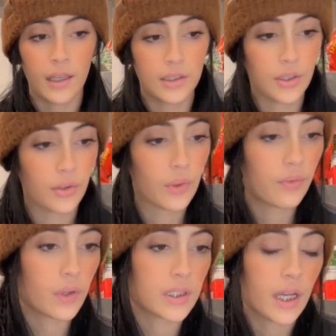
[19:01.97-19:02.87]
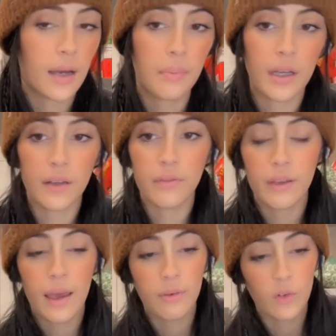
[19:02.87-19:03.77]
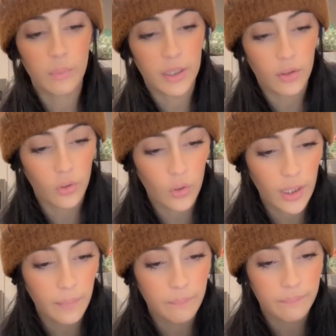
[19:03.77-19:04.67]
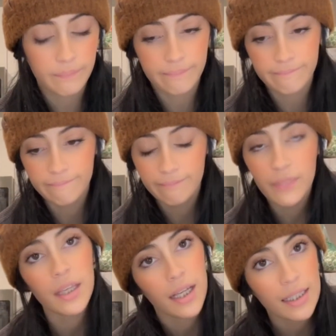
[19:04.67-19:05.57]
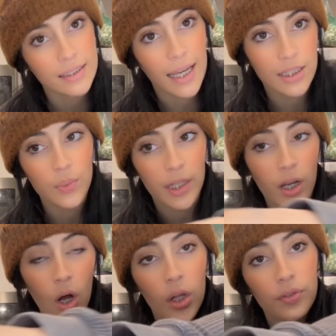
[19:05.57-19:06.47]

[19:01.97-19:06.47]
So 3/4 cup of heavy whipping cream, because that's what it calls